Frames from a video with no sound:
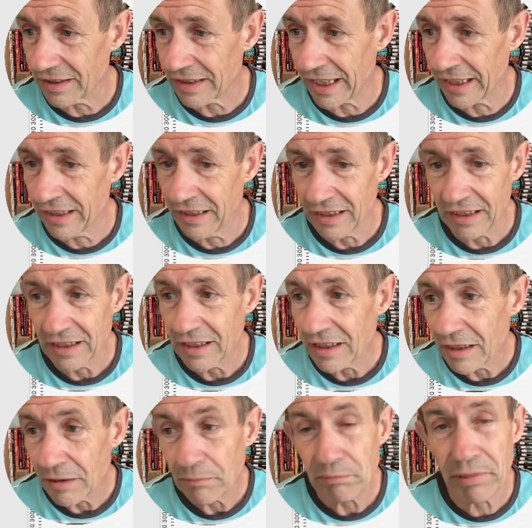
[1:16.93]
then
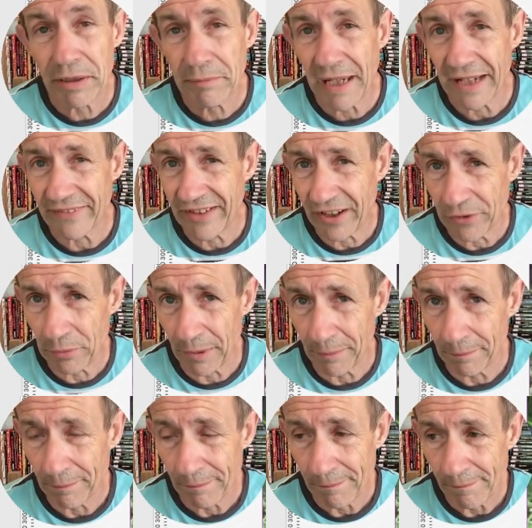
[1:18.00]
bring back the other
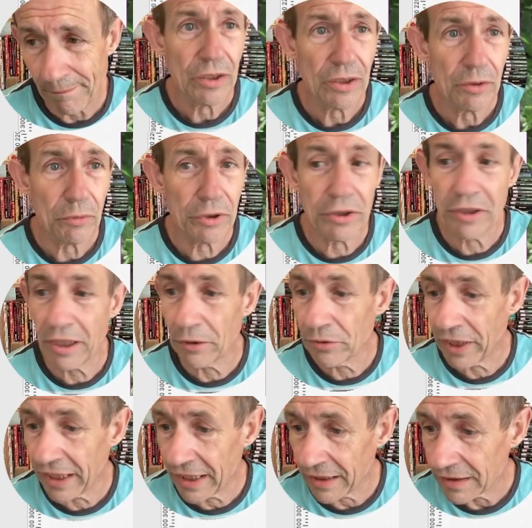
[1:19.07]
one. Or you can go
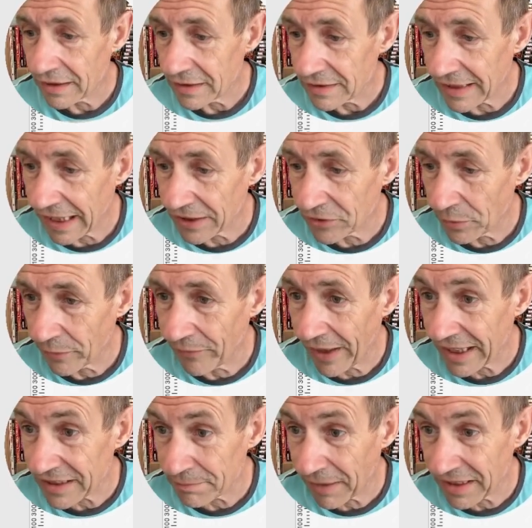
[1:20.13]
here, down to
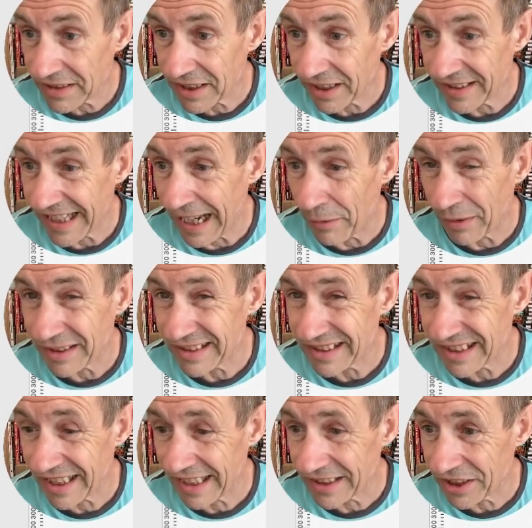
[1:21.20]
effects, make certain that one is
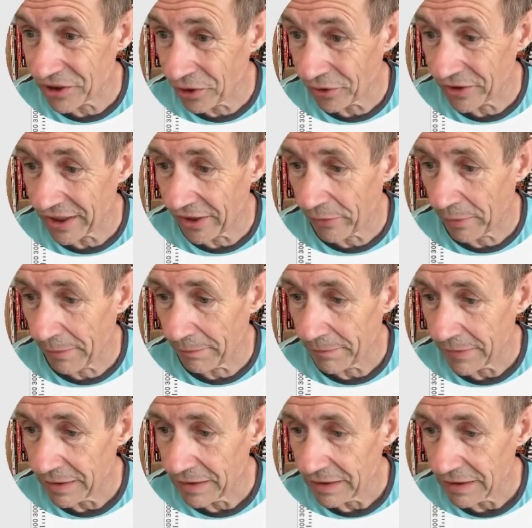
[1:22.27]
selected, not the other
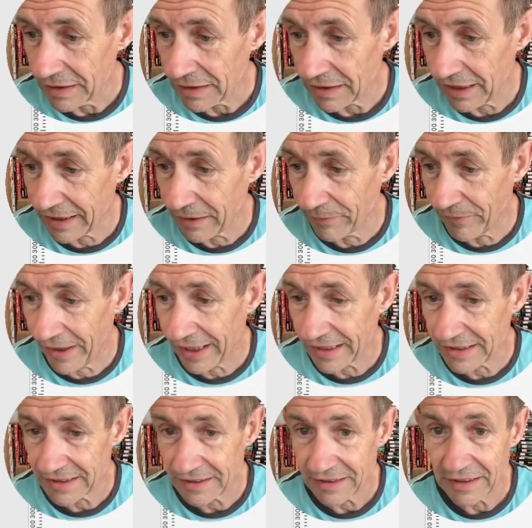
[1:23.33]
one. Click
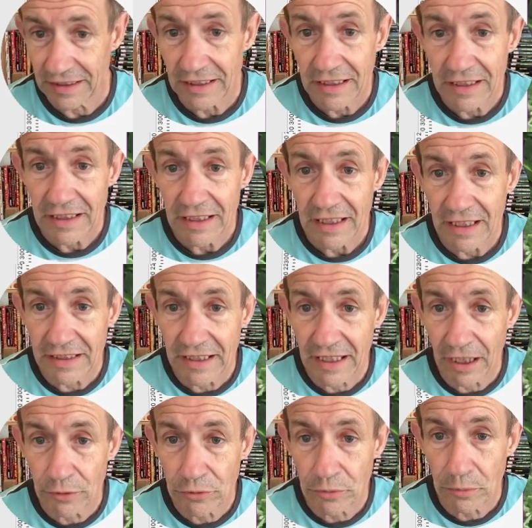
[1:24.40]
effects, and then
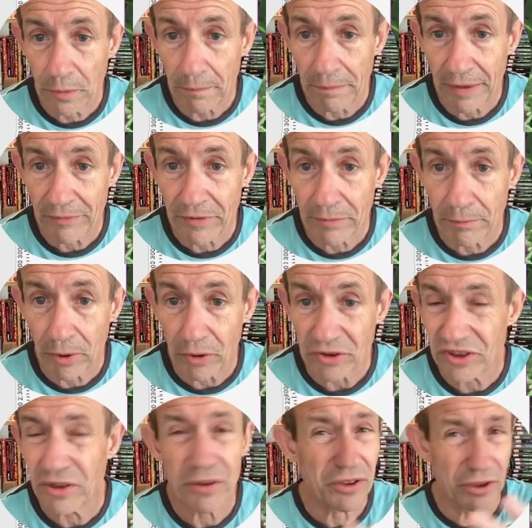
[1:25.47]
go to bevel and
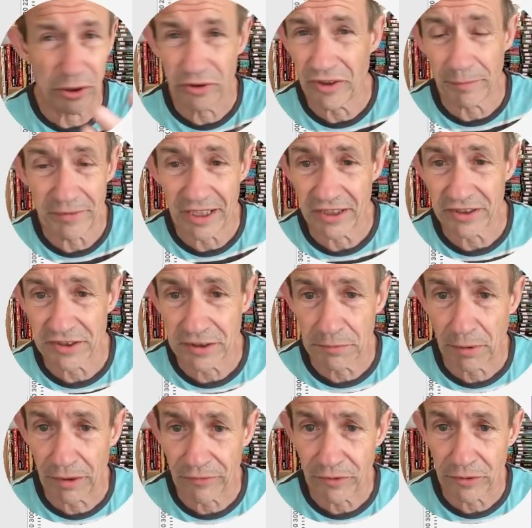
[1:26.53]
emboss. You can use some of the others as
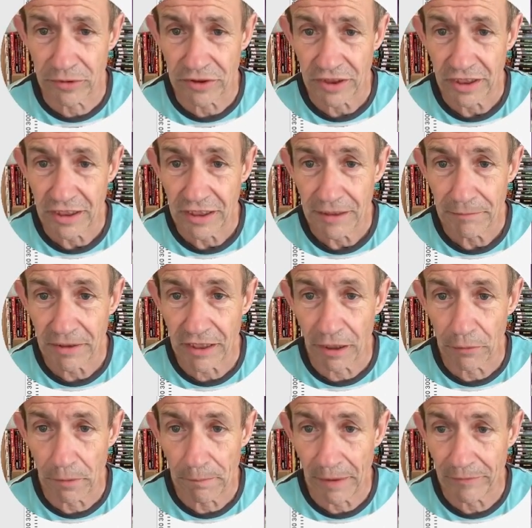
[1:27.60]
well, of course, but
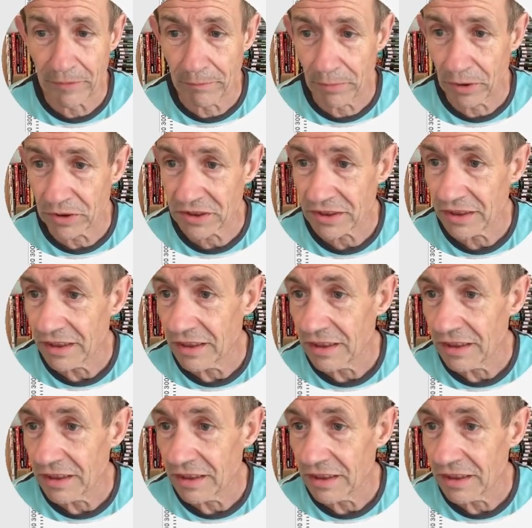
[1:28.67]
go with bevel and emboss,